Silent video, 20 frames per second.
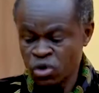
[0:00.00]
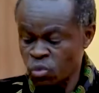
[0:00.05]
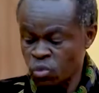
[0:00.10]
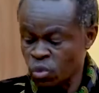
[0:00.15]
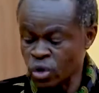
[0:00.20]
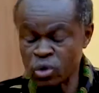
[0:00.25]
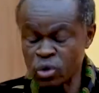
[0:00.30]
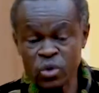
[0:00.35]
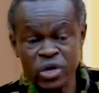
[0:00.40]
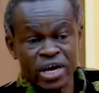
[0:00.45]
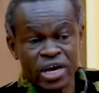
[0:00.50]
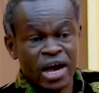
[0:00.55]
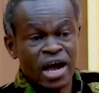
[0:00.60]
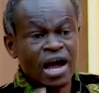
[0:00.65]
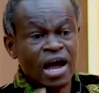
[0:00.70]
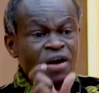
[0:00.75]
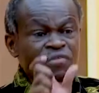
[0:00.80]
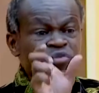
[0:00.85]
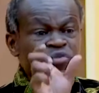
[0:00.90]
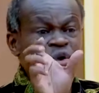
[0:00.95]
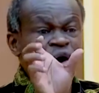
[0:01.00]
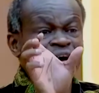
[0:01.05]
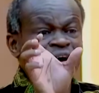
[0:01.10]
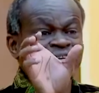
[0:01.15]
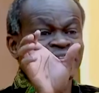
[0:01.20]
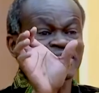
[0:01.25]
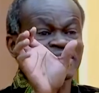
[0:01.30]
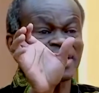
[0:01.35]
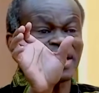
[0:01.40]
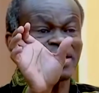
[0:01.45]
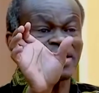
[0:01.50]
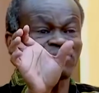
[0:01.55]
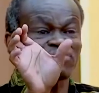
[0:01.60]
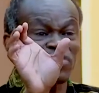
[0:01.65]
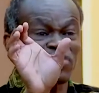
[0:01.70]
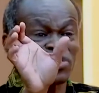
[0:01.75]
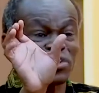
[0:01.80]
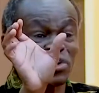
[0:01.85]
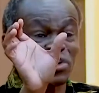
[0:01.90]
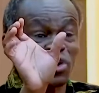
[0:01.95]
Will we have one
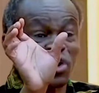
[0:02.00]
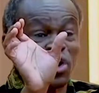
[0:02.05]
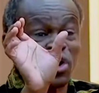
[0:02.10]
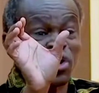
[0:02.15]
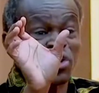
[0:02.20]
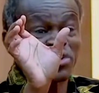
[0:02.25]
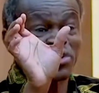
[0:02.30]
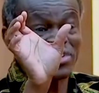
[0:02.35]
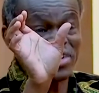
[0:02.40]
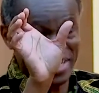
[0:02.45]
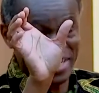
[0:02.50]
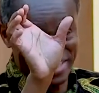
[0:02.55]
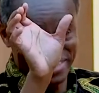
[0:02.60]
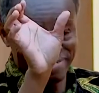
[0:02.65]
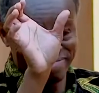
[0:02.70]
telephone code?